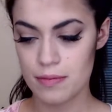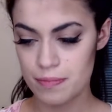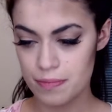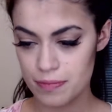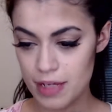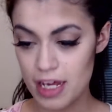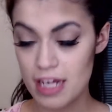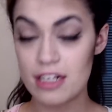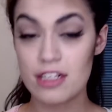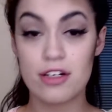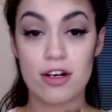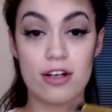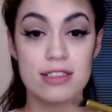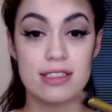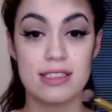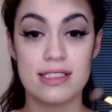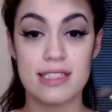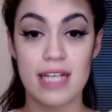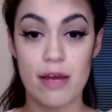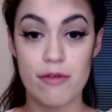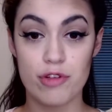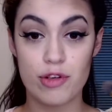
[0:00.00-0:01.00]
And it goes the
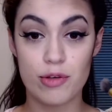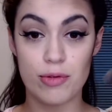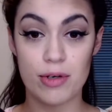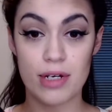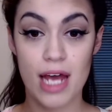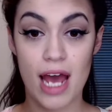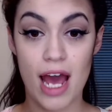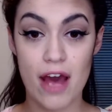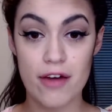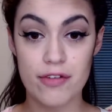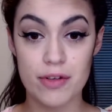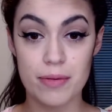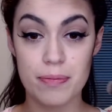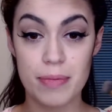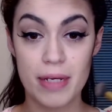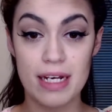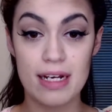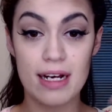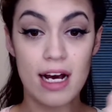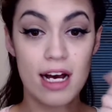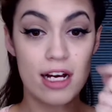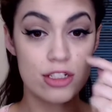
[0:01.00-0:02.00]
same if you want to have it
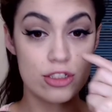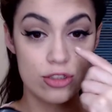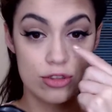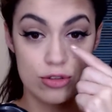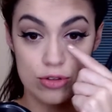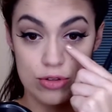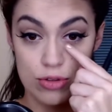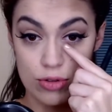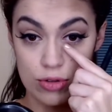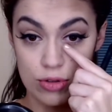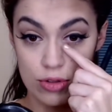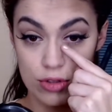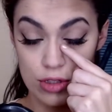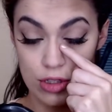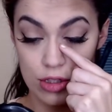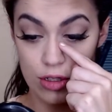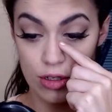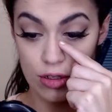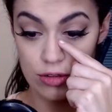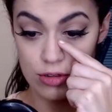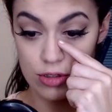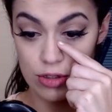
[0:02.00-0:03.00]
bigger, you draw the
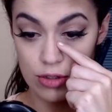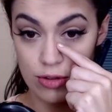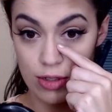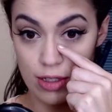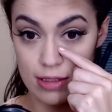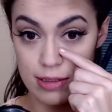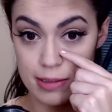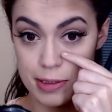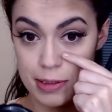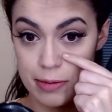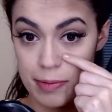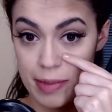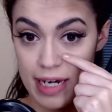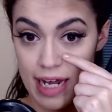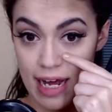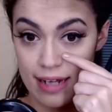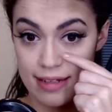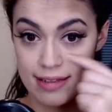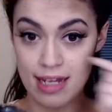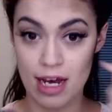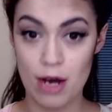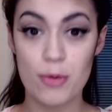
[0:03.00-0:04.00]
contour a little bit
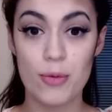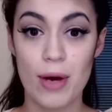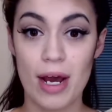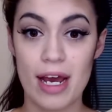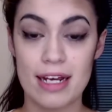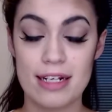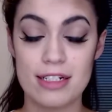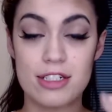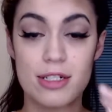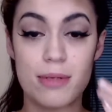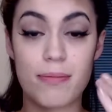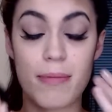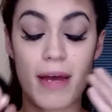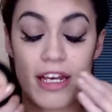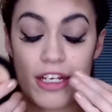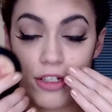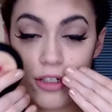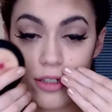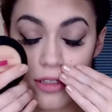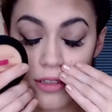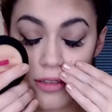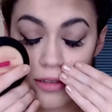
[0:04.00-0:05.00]
out that way to
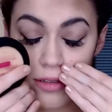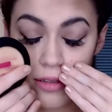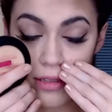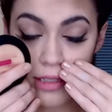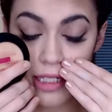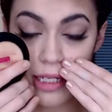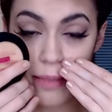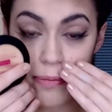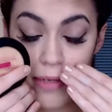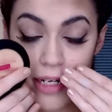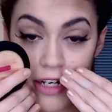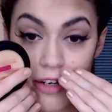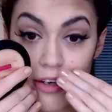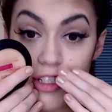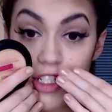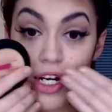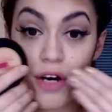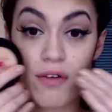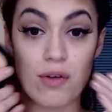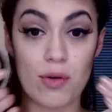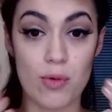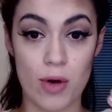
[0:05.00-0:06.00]
make the appearance
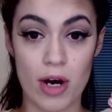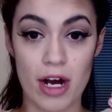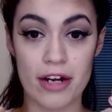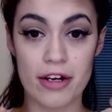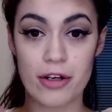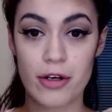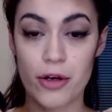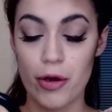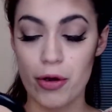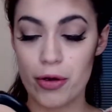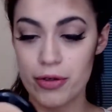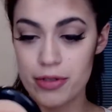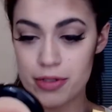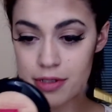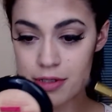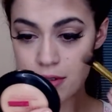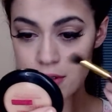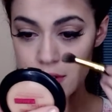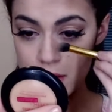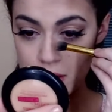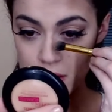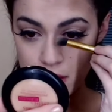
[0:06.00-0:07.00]
of a wider nose.
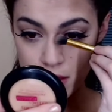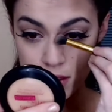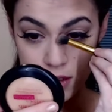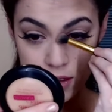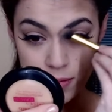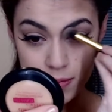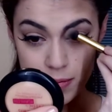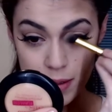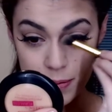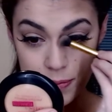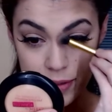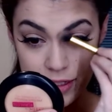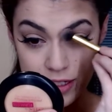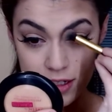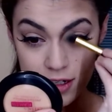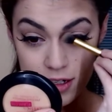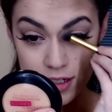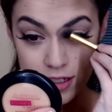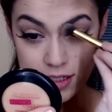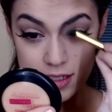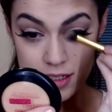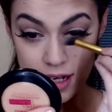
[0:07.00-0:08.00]
But
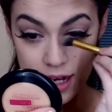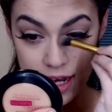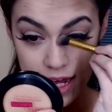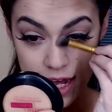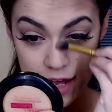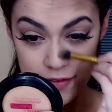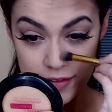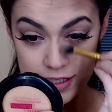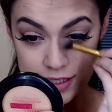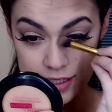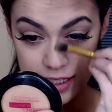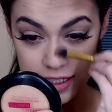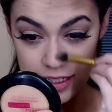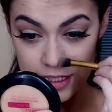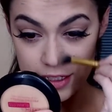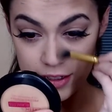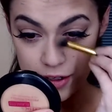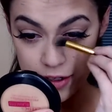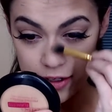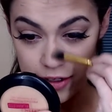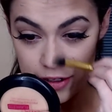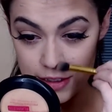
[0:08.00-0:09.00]
because I have a skinny
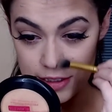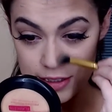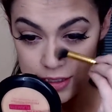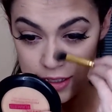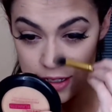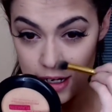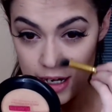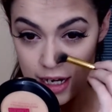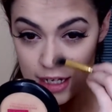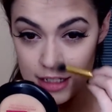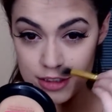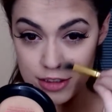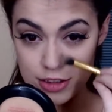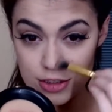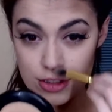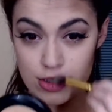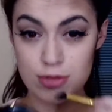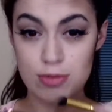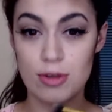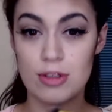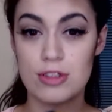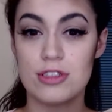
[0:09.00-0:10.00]
nose, I
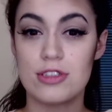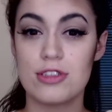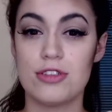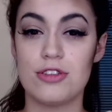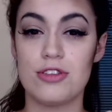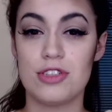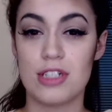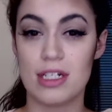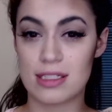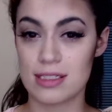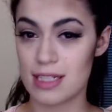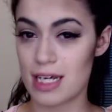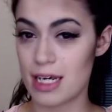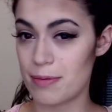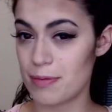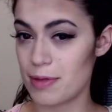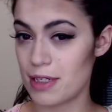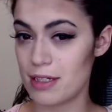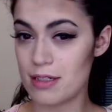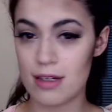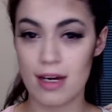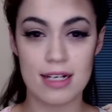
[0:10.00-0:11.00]
do want to just keep
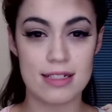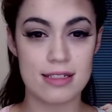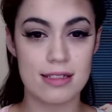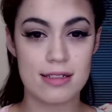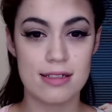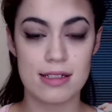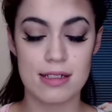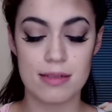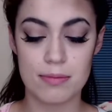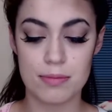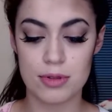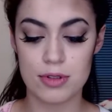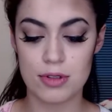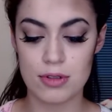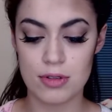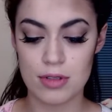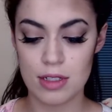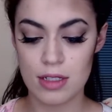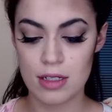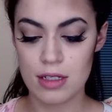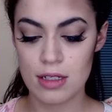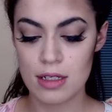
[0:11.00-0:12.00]
it nice and simple,
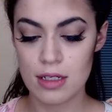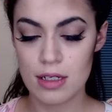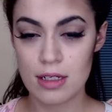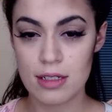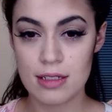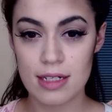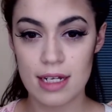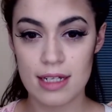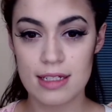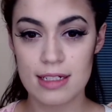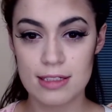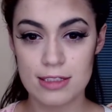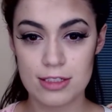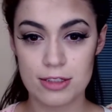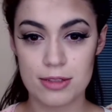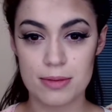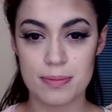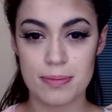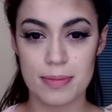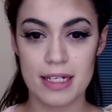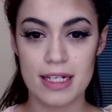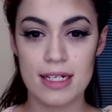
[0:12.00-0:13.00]
nothing too
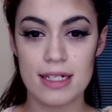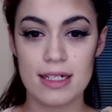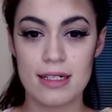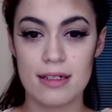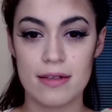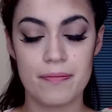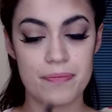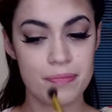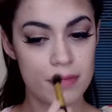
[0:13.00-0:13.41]
big.